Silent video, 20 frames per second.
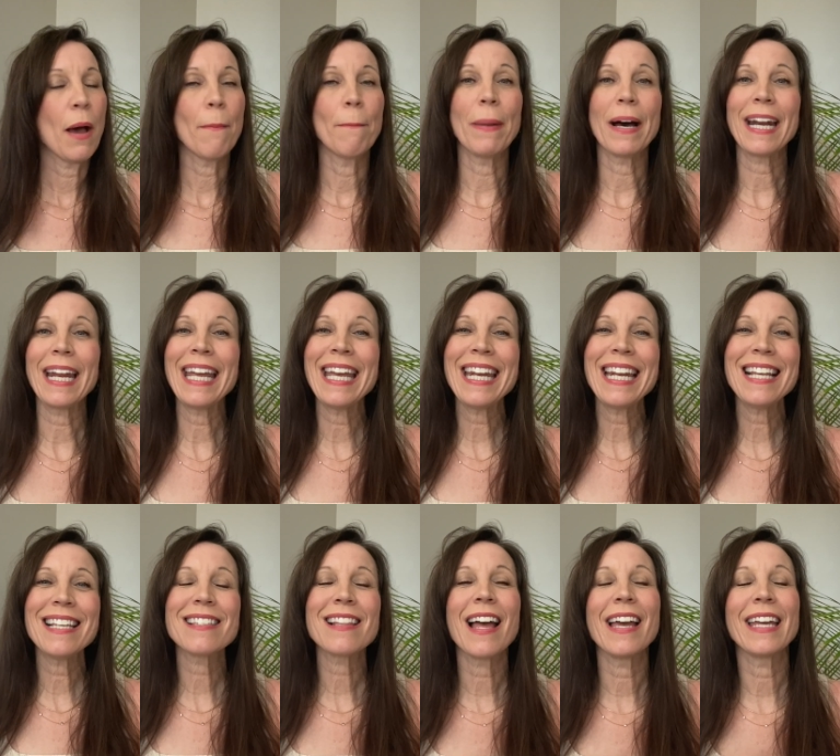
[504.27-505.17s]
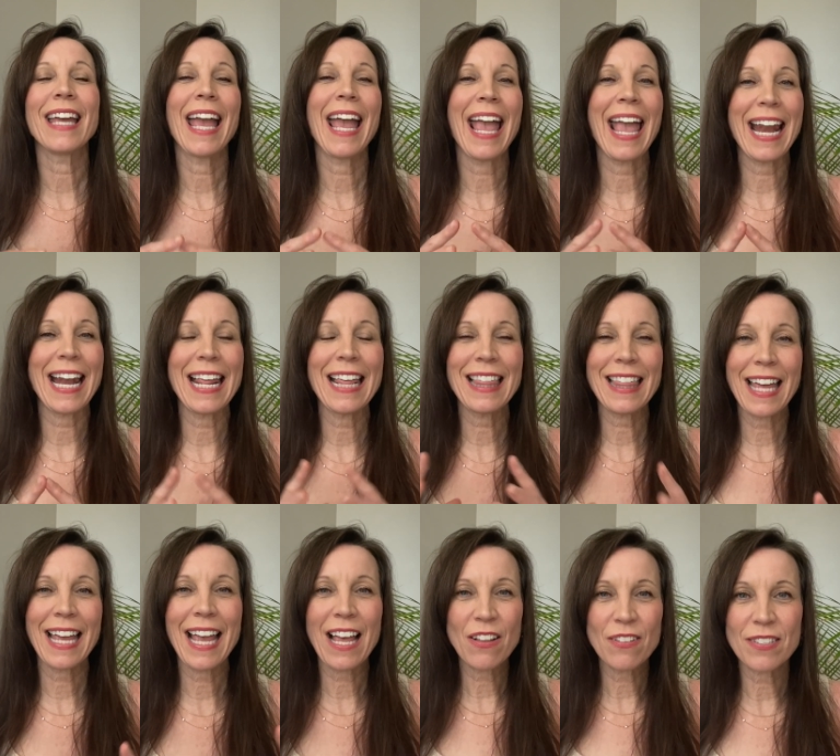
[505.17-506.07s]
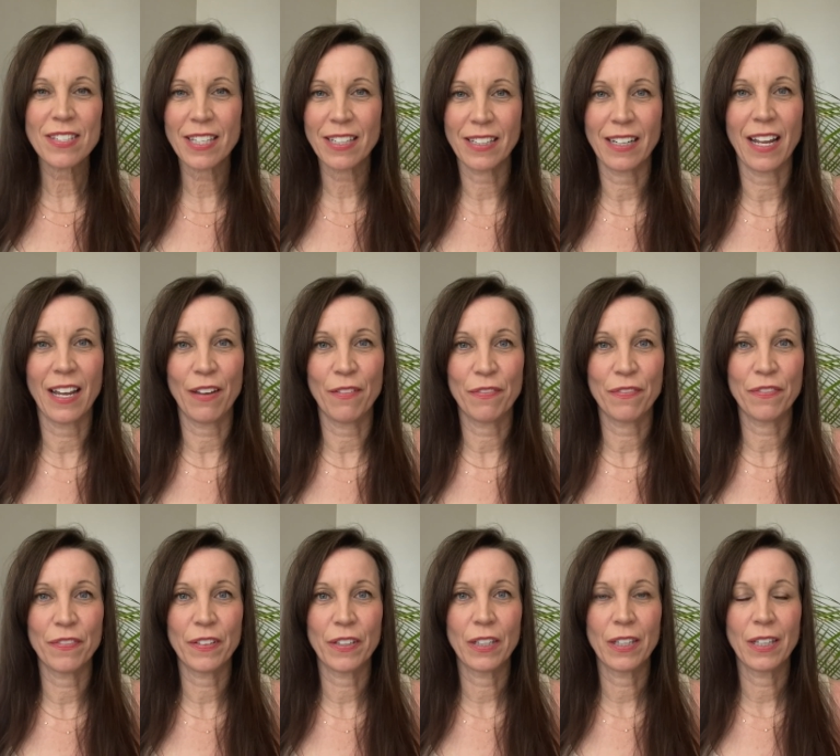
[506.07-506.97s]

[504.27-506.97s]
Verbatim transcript: But it is like anything else in life.